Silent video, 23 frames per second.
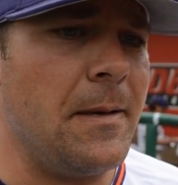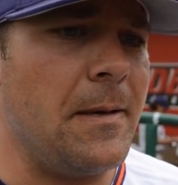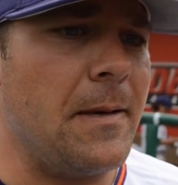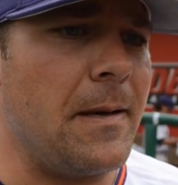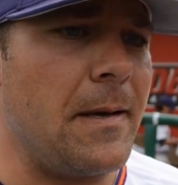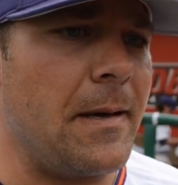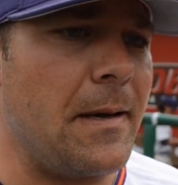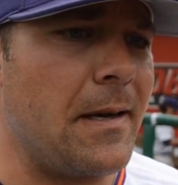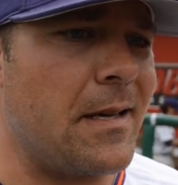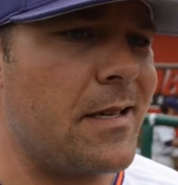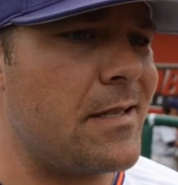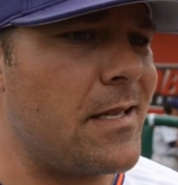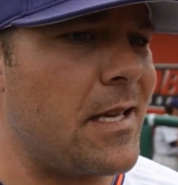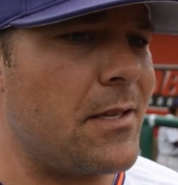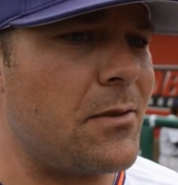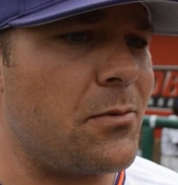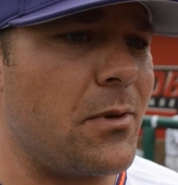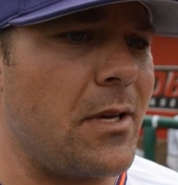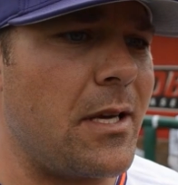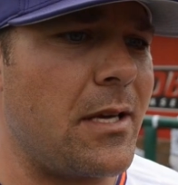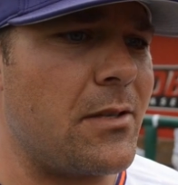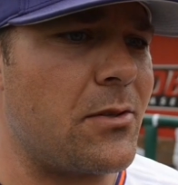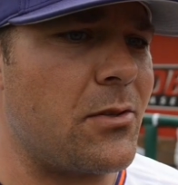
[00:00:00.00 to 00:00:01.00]
Because
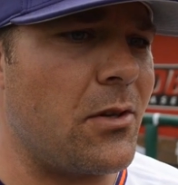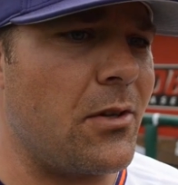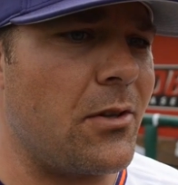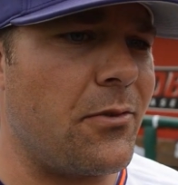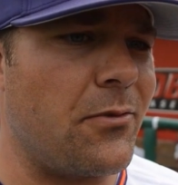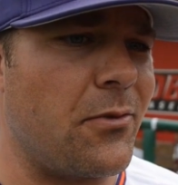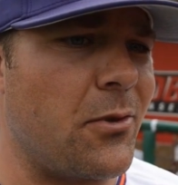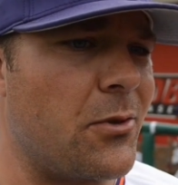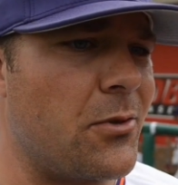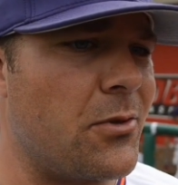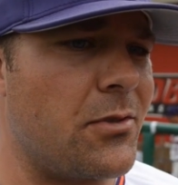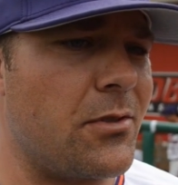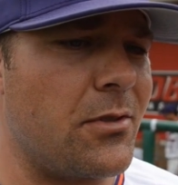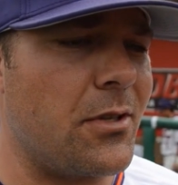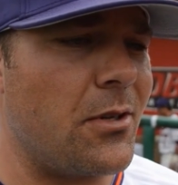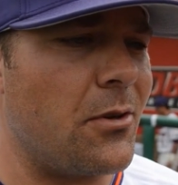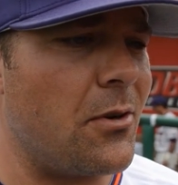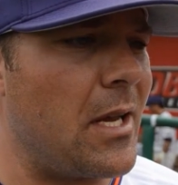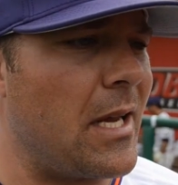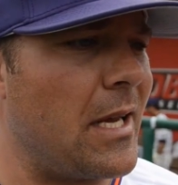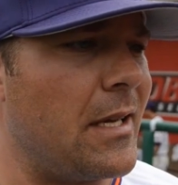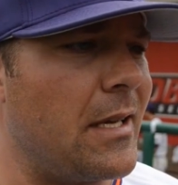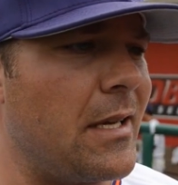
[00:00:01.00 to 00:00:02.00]
that's what I saw the first, you
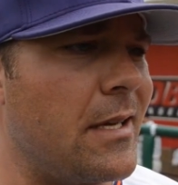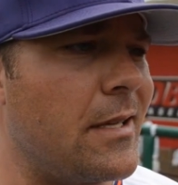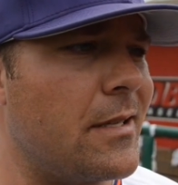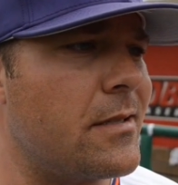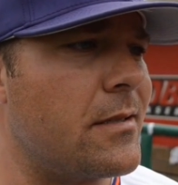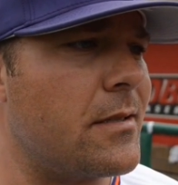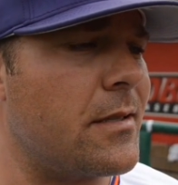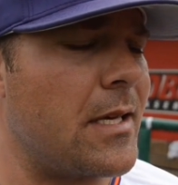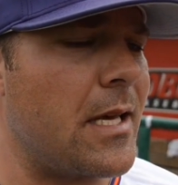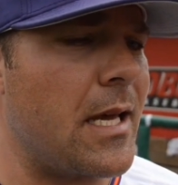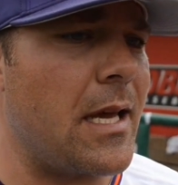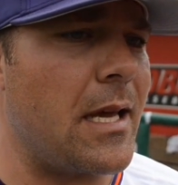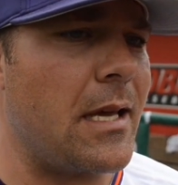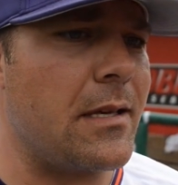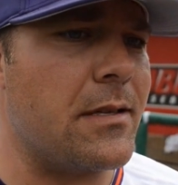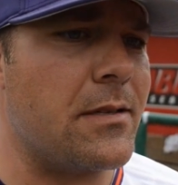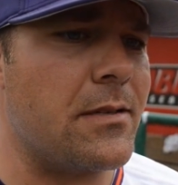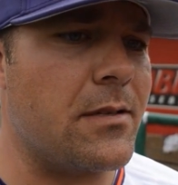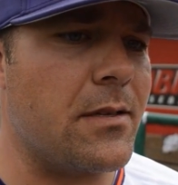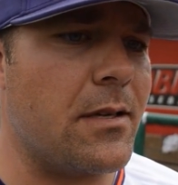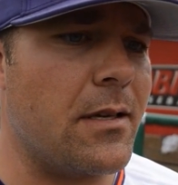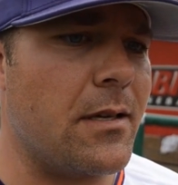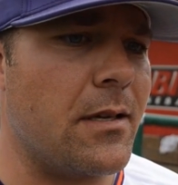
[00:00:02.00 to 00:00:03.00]
know, eight innings today
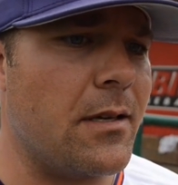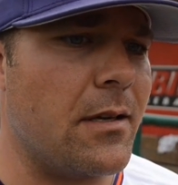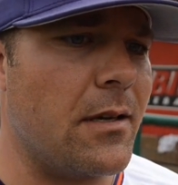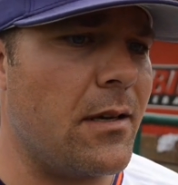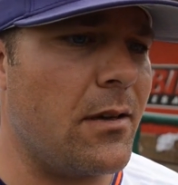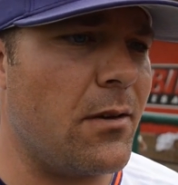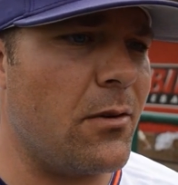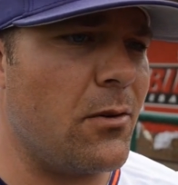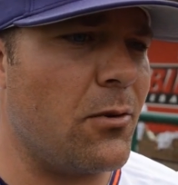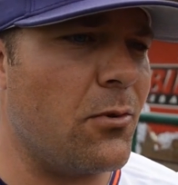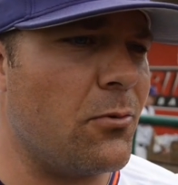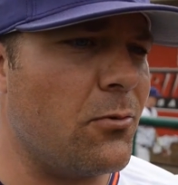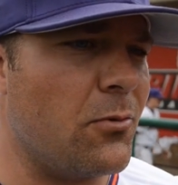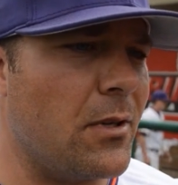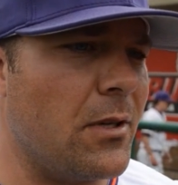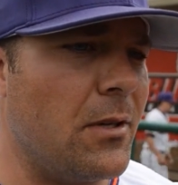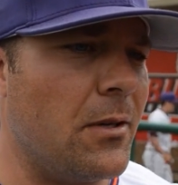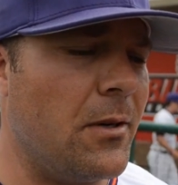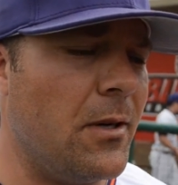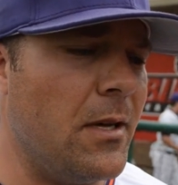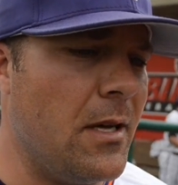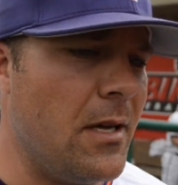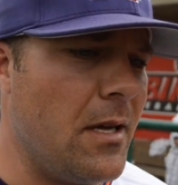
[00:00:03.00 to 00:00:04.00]
is a
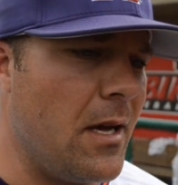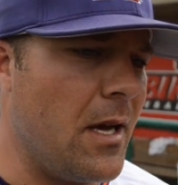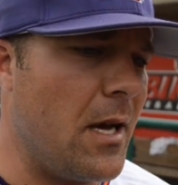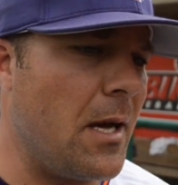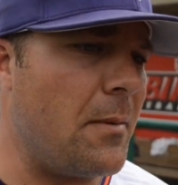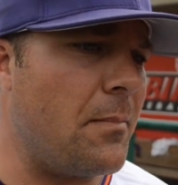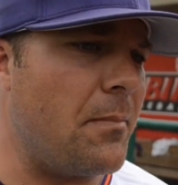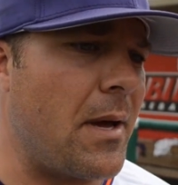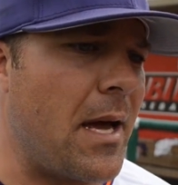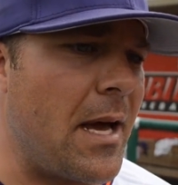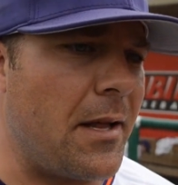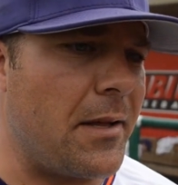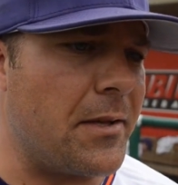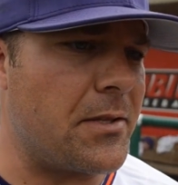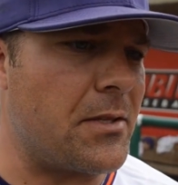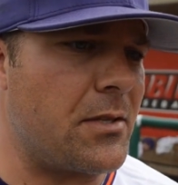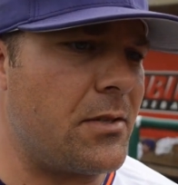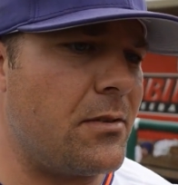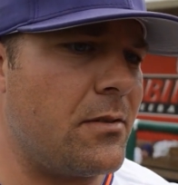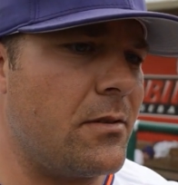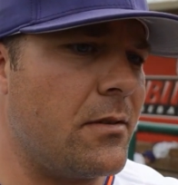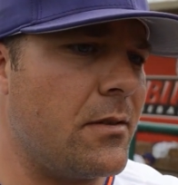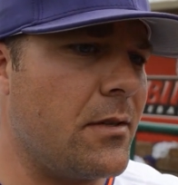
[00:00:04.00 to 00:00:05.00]
real
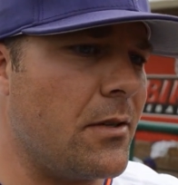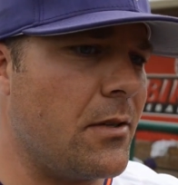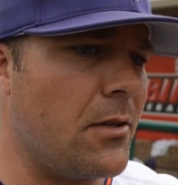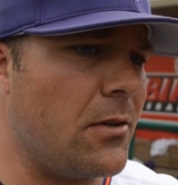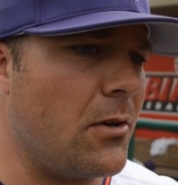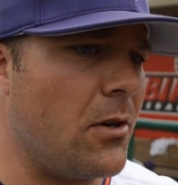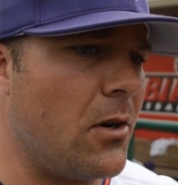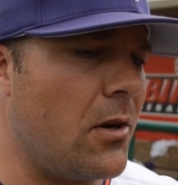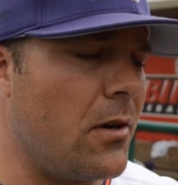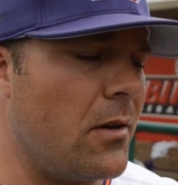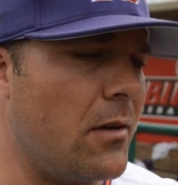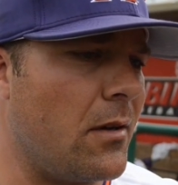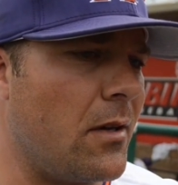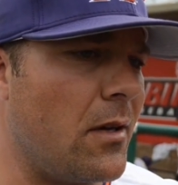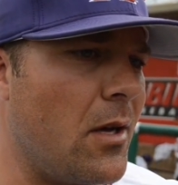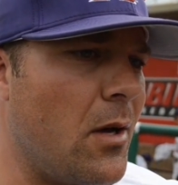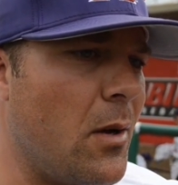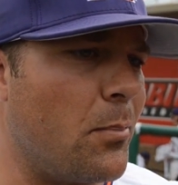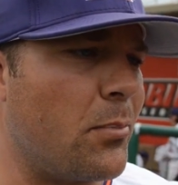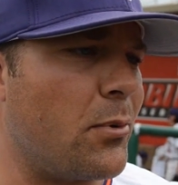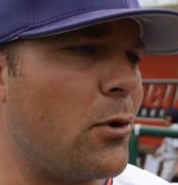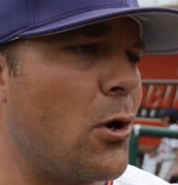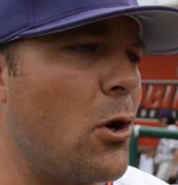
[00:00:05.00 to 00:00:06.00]
unbalanced, you know,
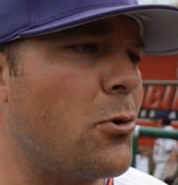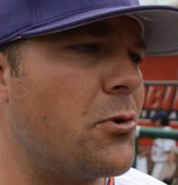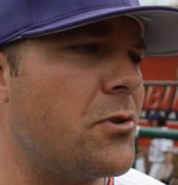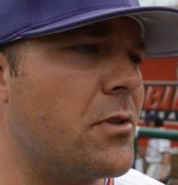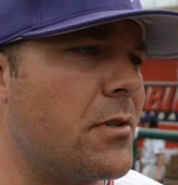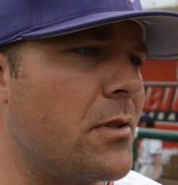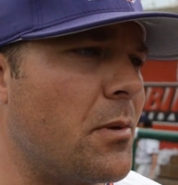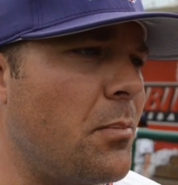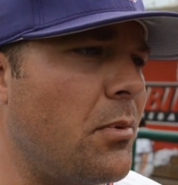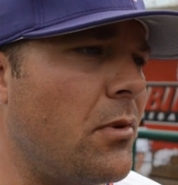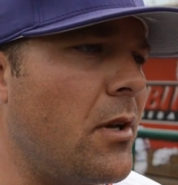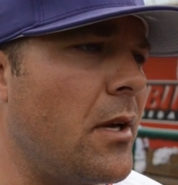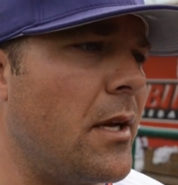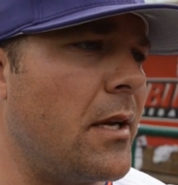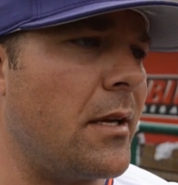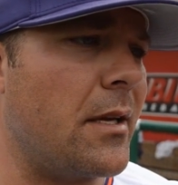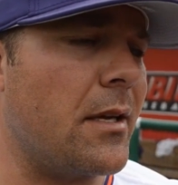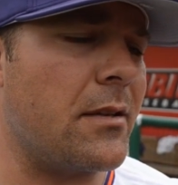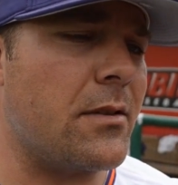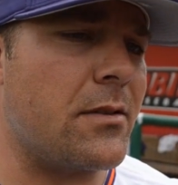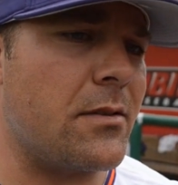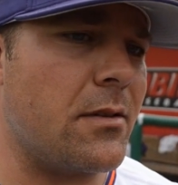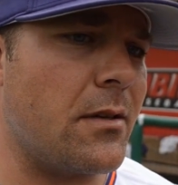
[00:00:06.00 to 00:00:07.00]
approach at the plate
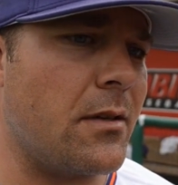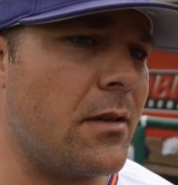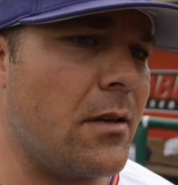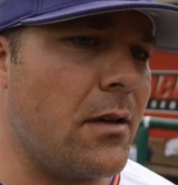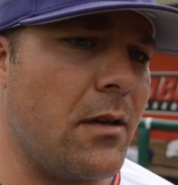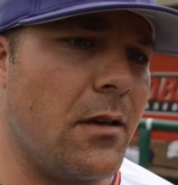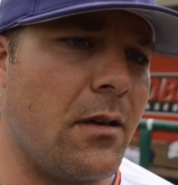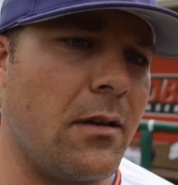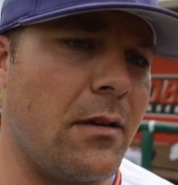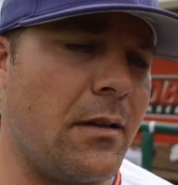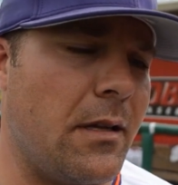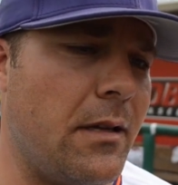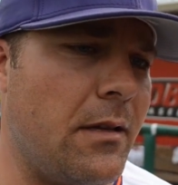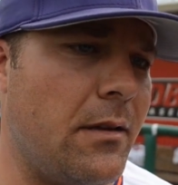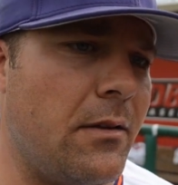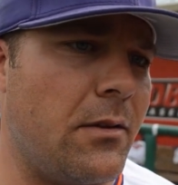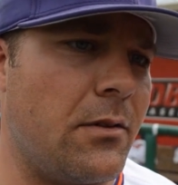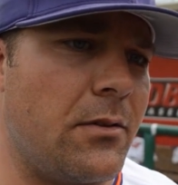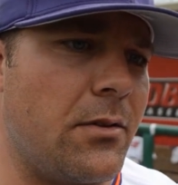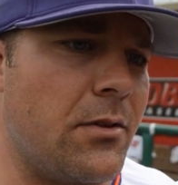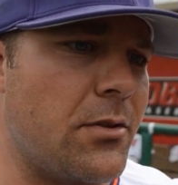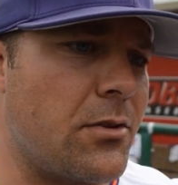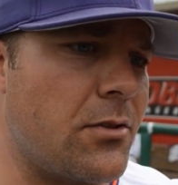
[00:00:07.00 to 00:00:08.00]
against
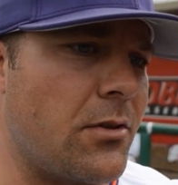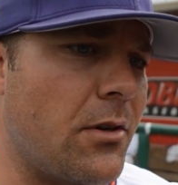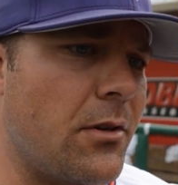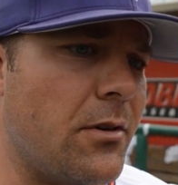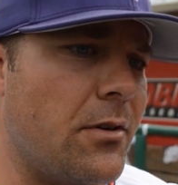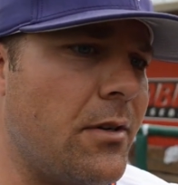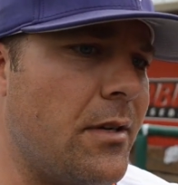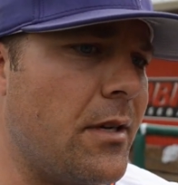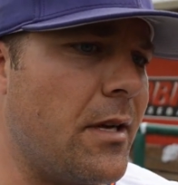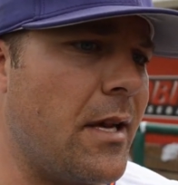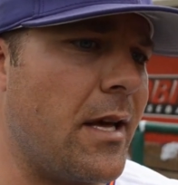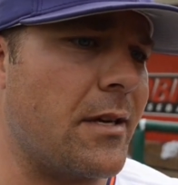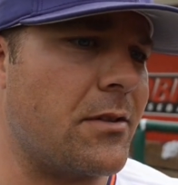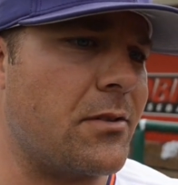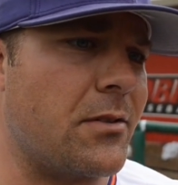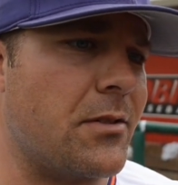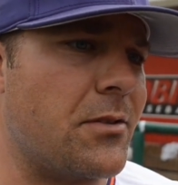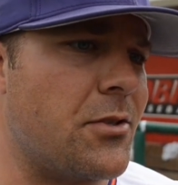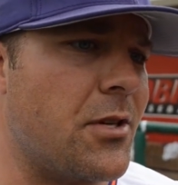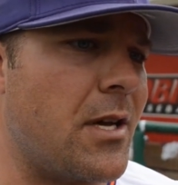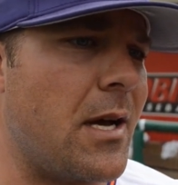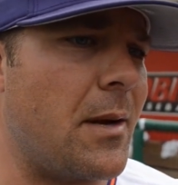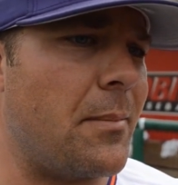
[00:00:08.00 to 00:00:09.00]
their starter did an
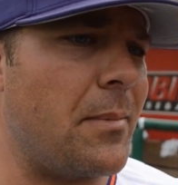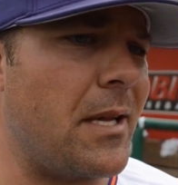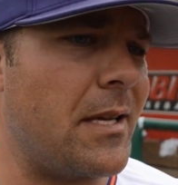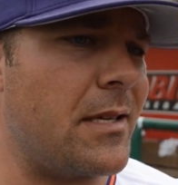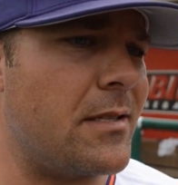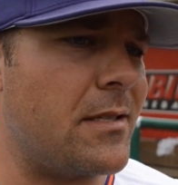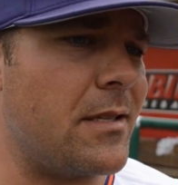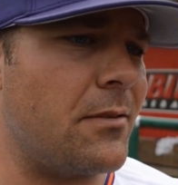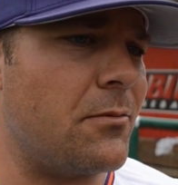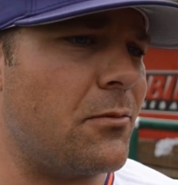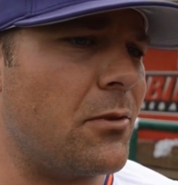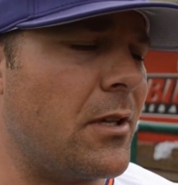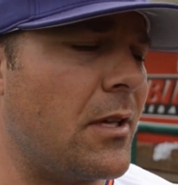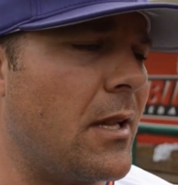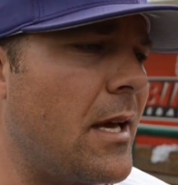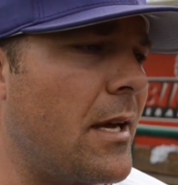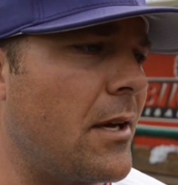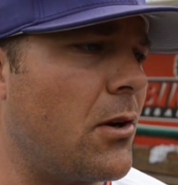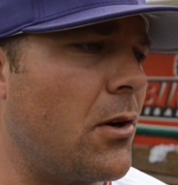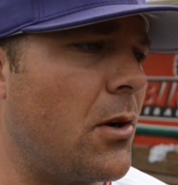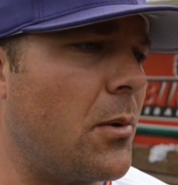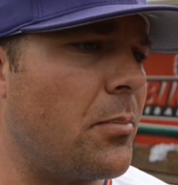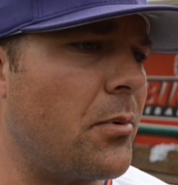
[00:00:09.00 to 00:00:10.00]
excellent job, but I just didn't really
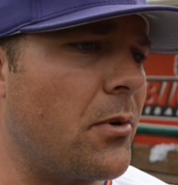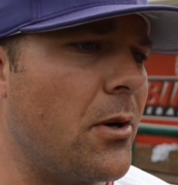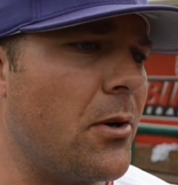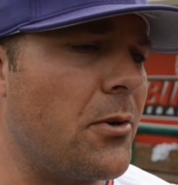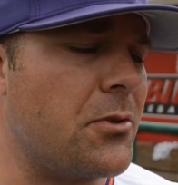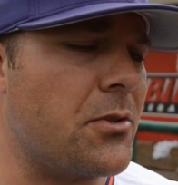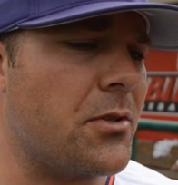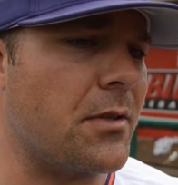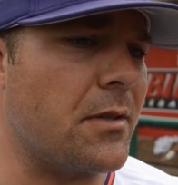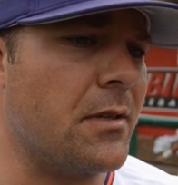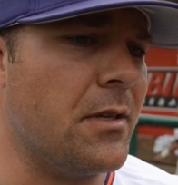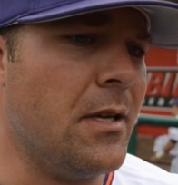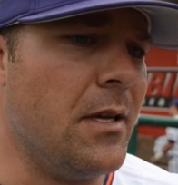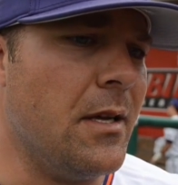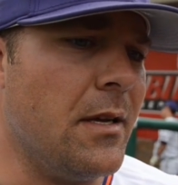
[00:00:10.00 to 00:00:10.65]
like our approach, and